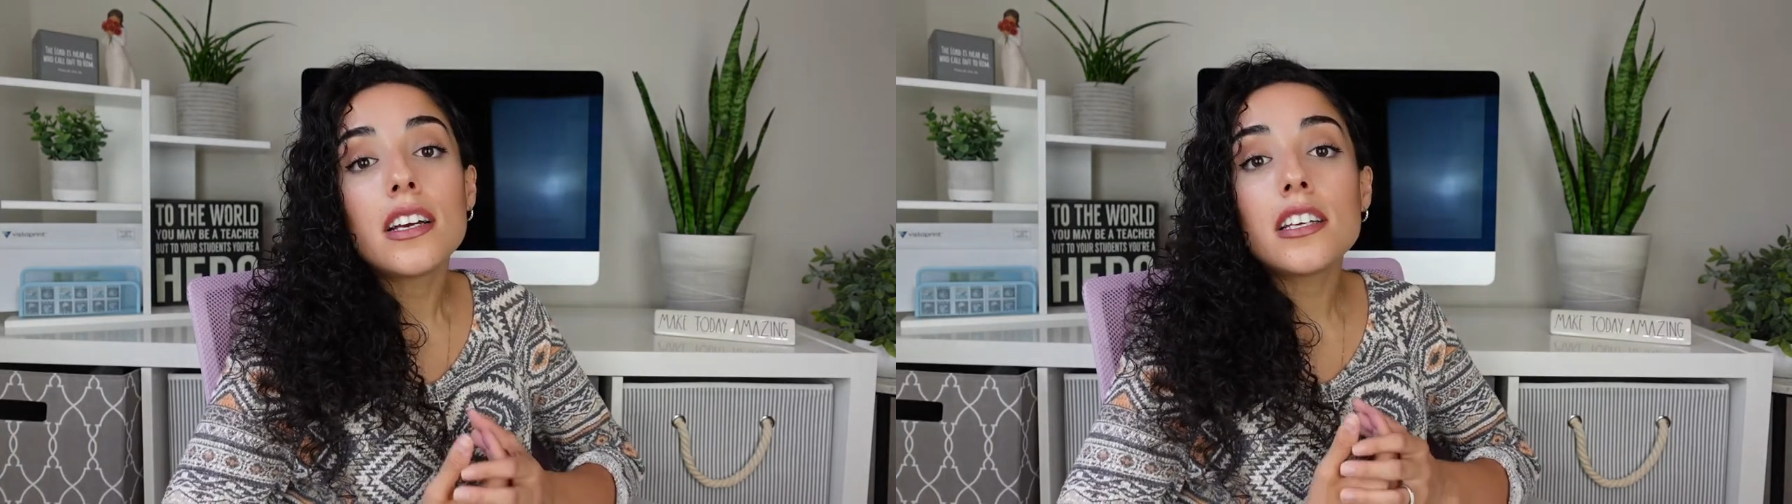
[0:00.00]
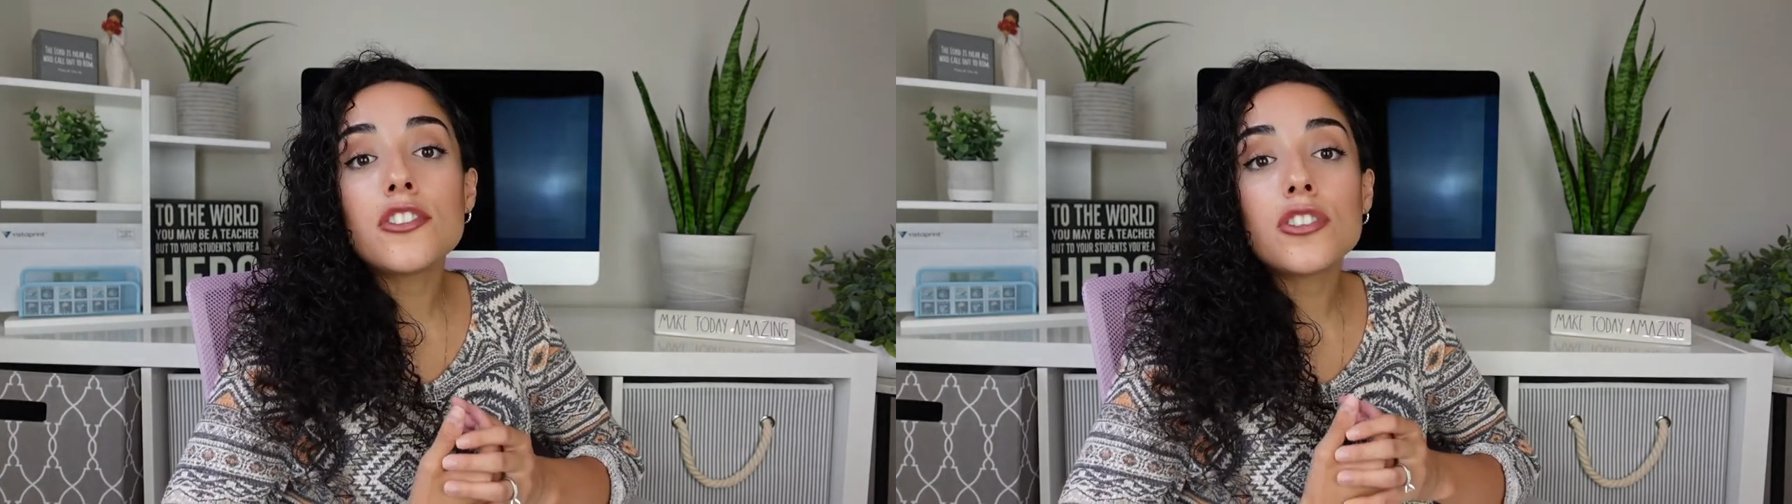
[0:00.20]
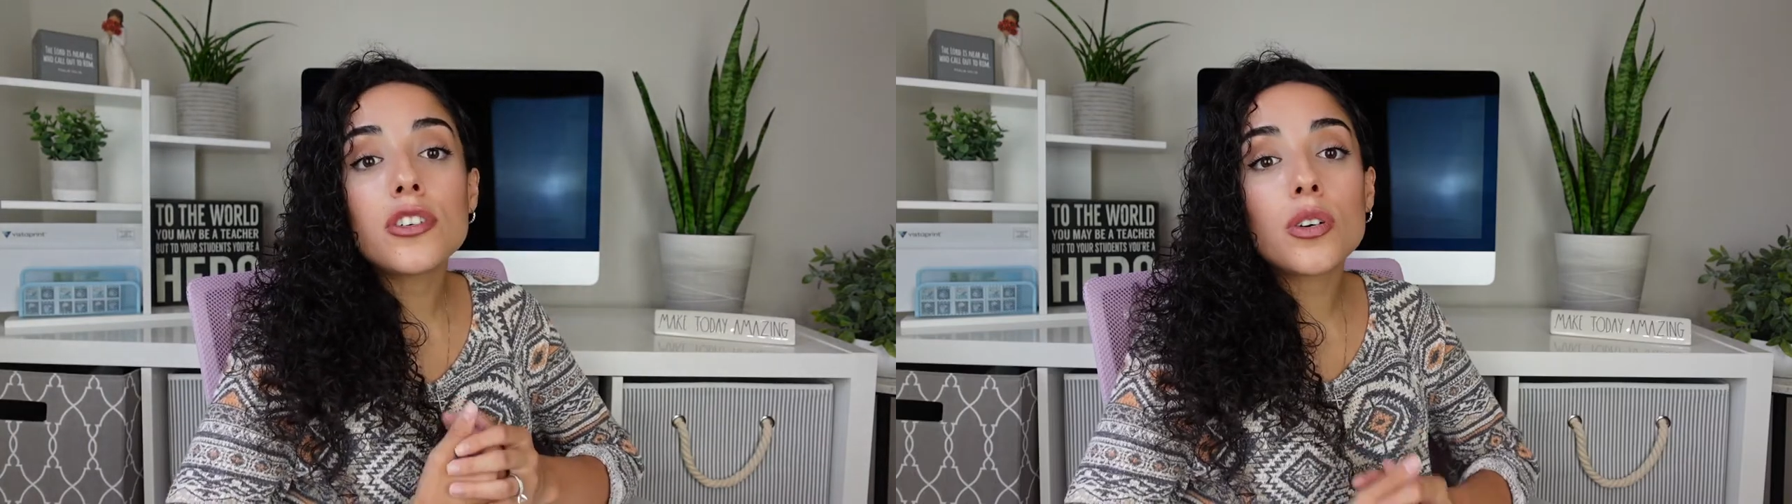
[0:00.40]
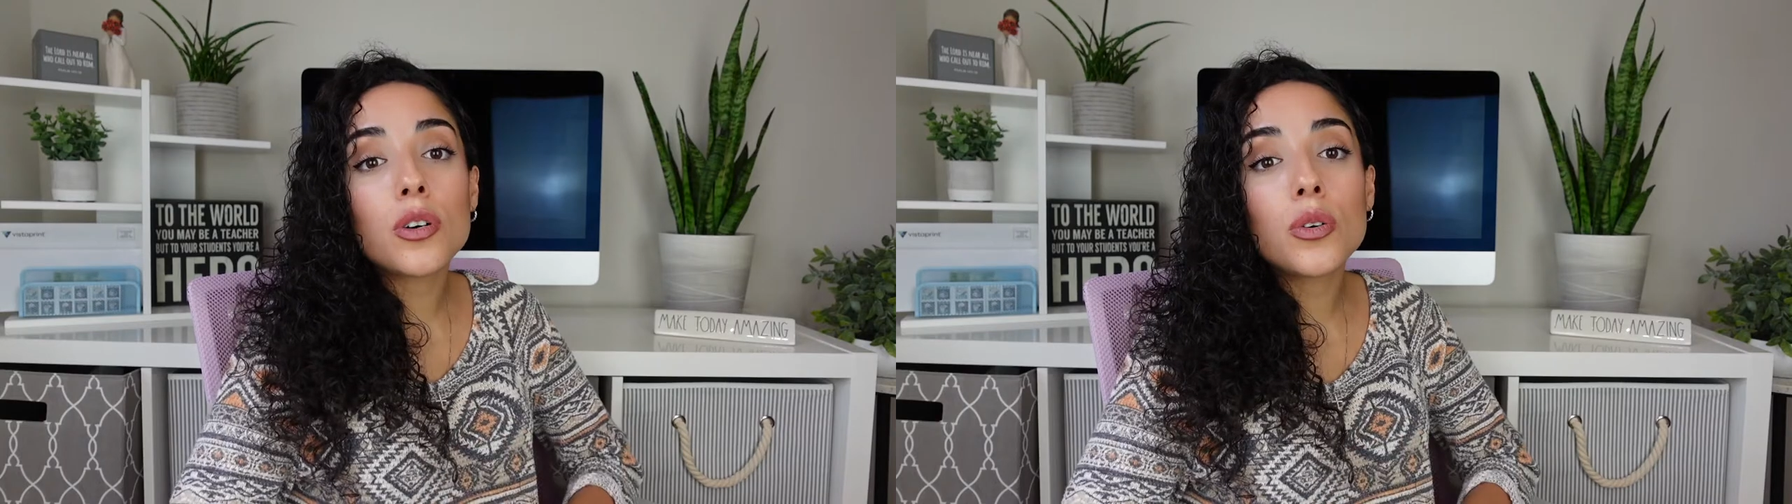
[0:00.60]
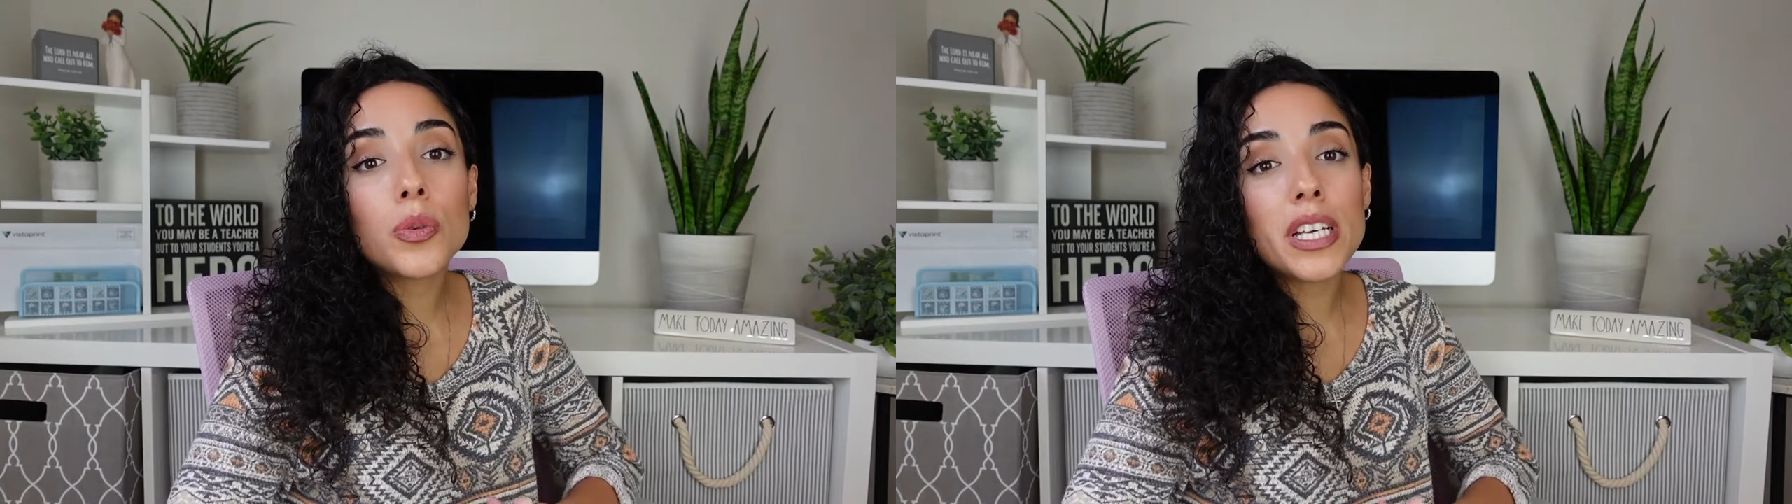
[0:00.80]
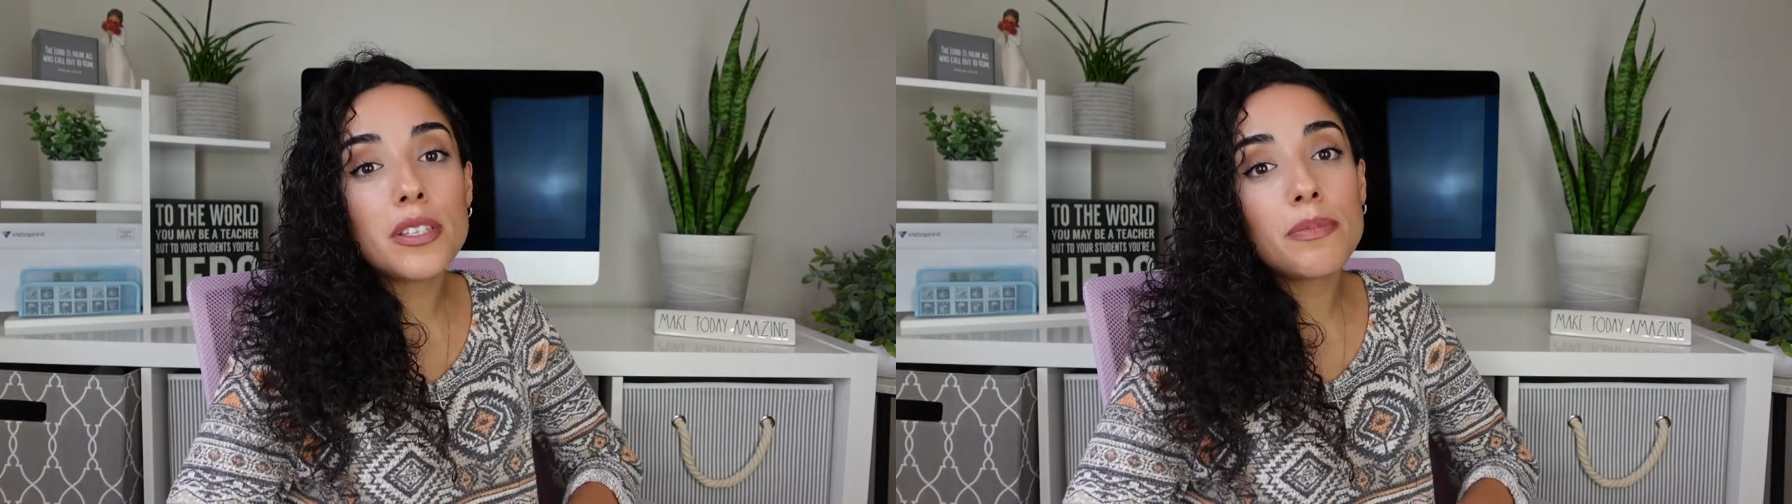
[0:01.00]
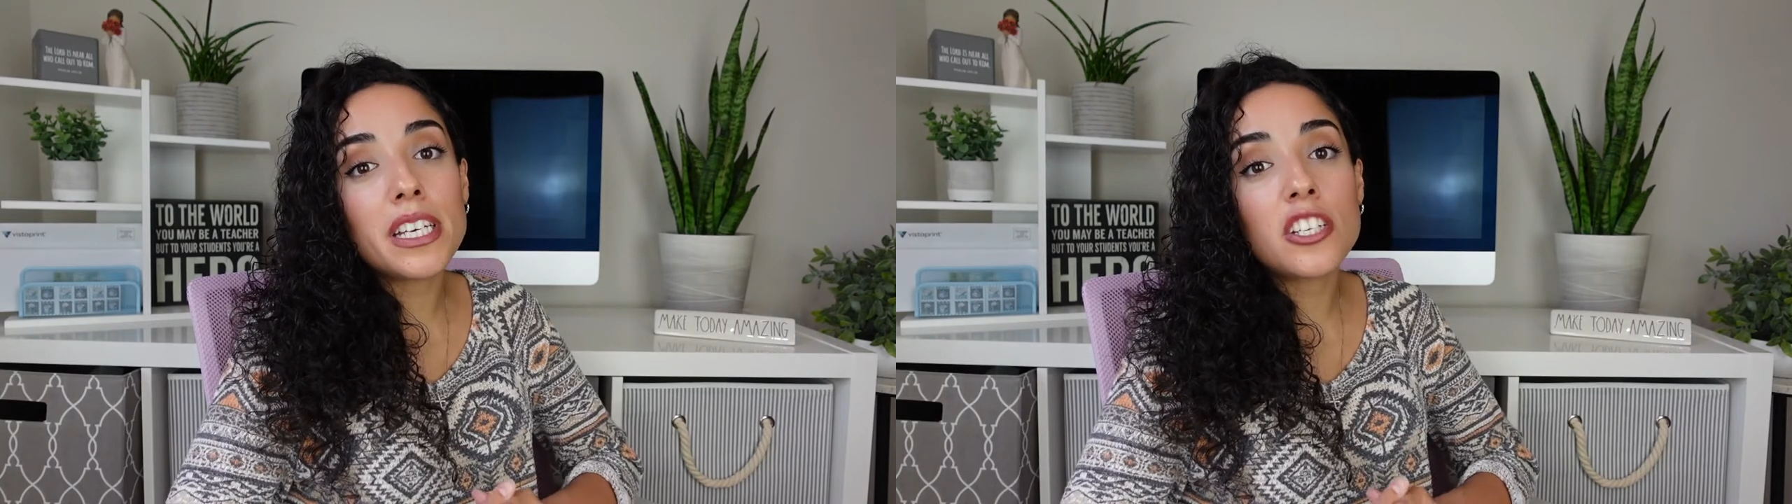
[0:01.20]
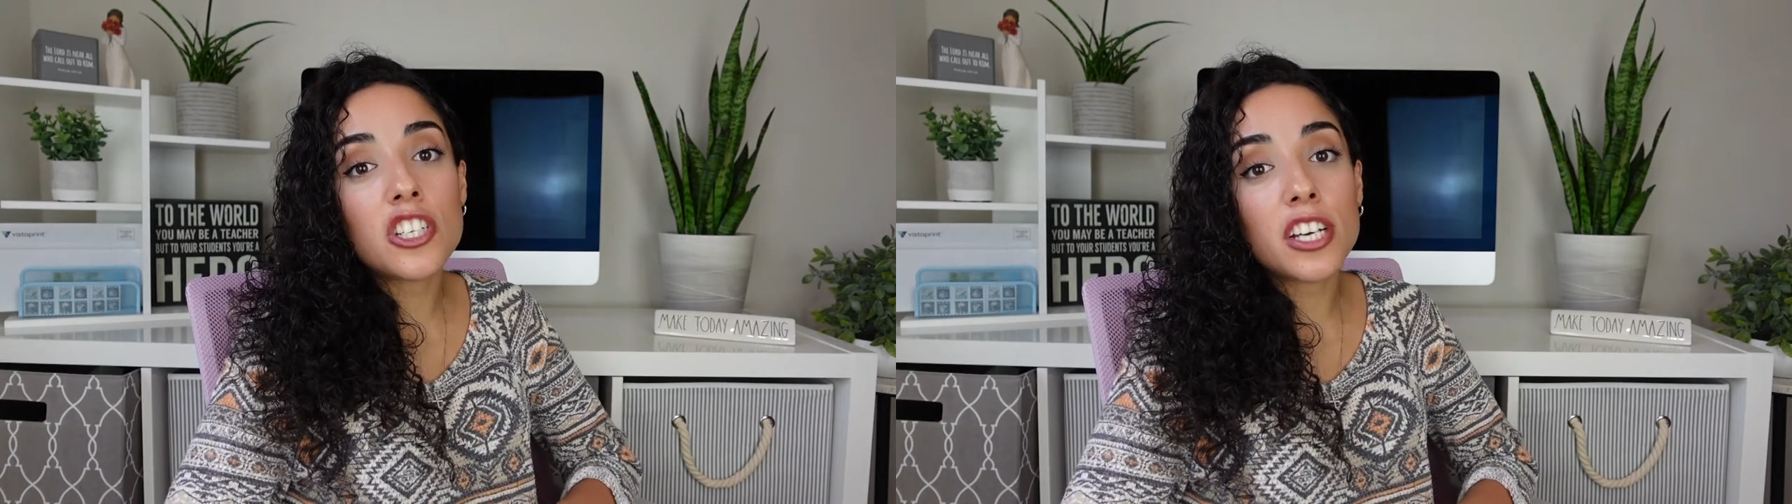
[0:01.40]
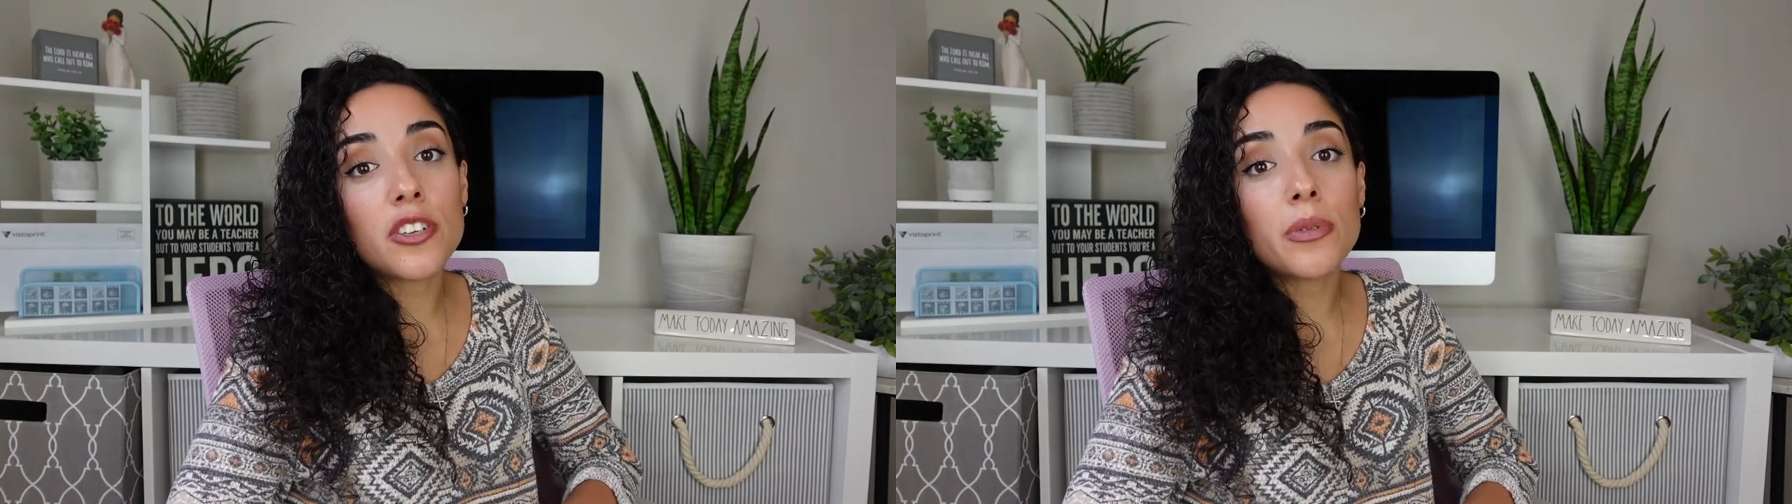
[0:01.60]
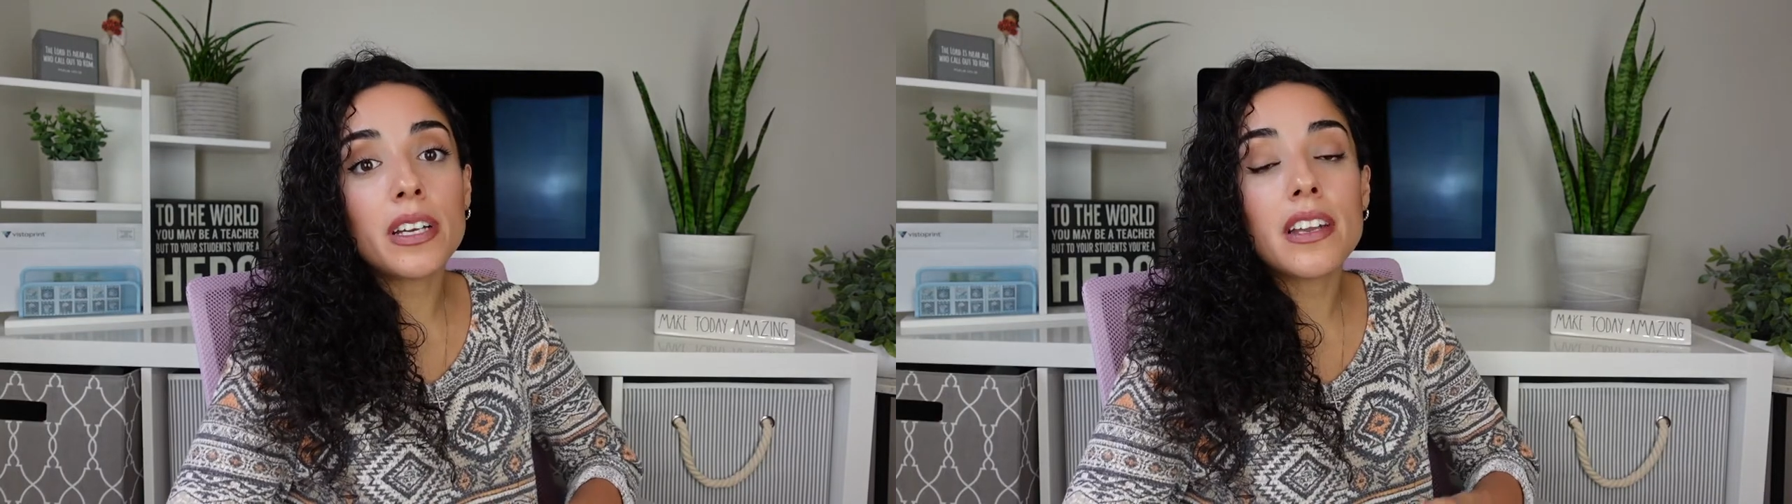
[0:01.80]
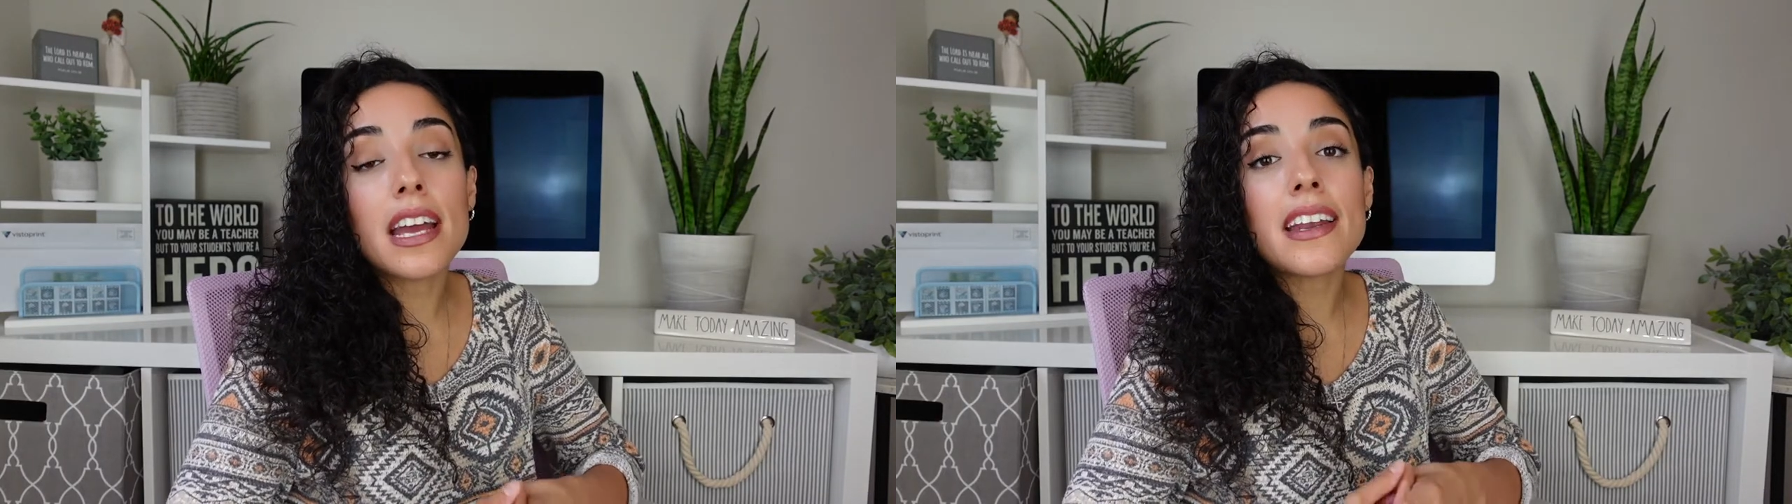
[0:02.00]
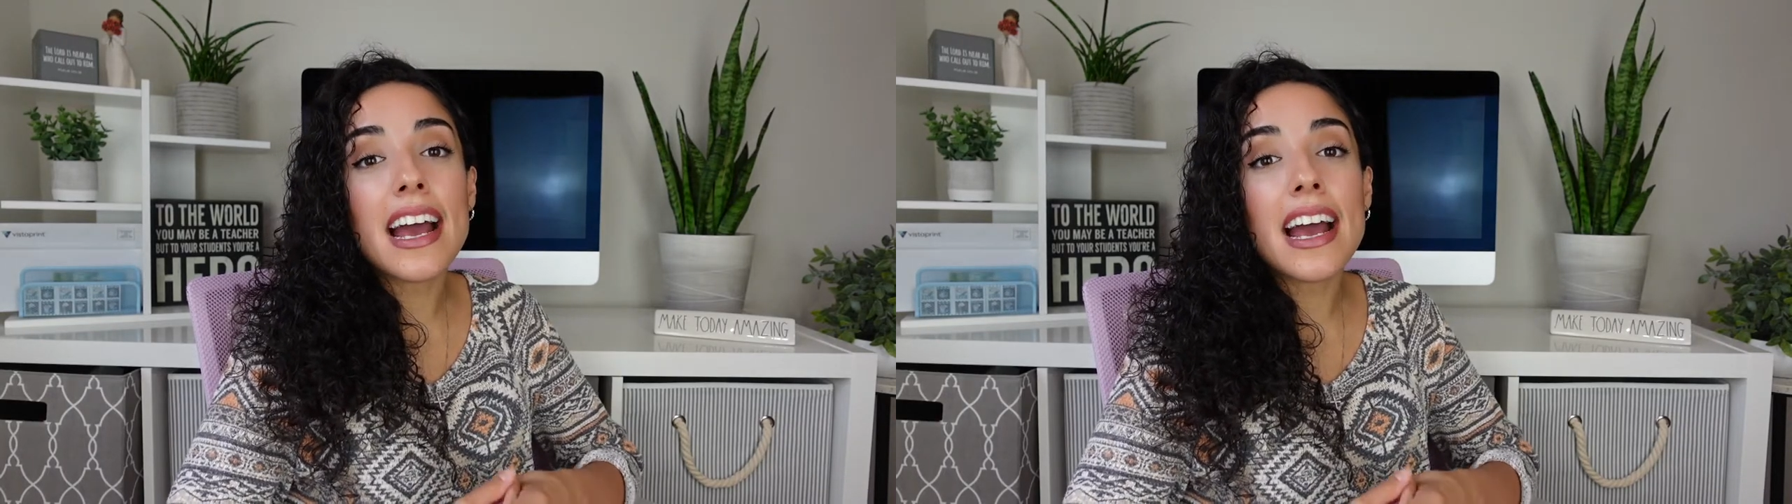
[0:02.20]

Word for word: is to always be genuine and